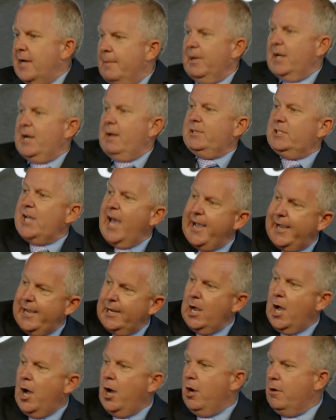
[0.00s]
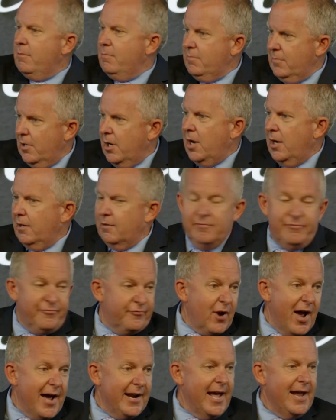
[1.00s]
I'm going to take it home on
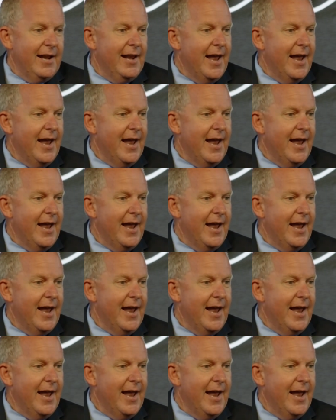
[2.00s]
Friday